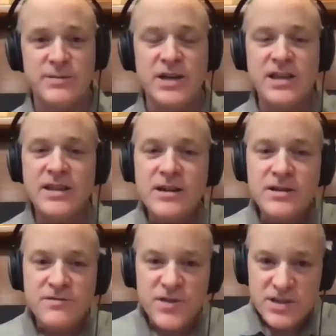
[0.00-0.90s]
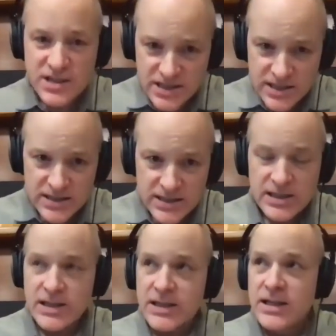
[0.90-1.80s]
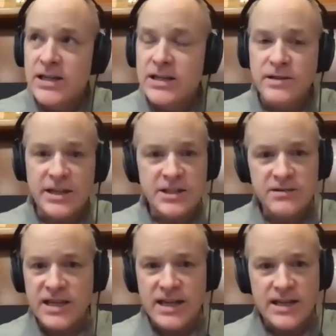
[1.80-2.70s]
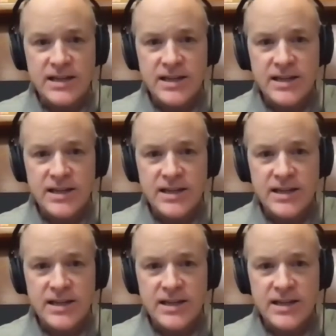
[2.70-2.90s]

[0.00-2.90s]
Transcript: And then there's physicians, like you said,